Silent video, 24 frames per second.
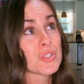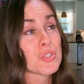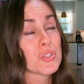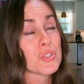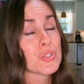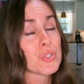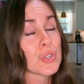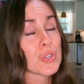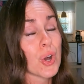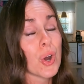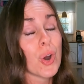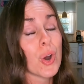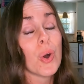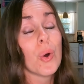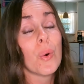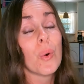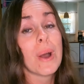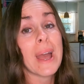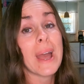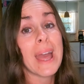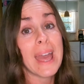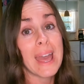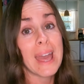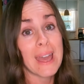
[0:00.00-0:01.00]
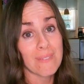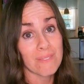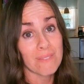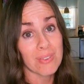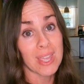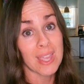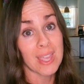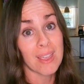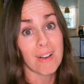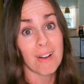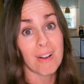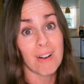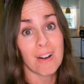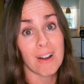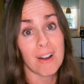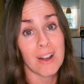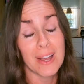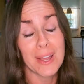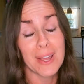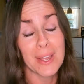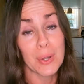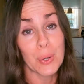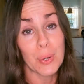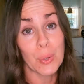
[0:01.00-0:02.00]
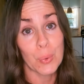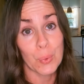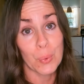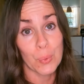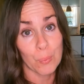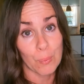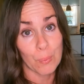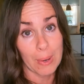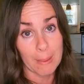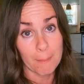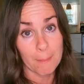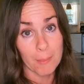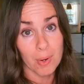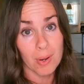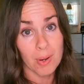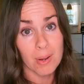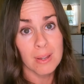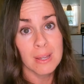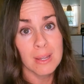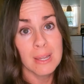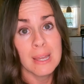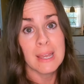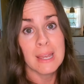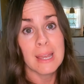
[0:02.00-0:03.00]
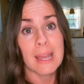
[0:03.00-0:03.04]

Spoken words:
so heavy on grammar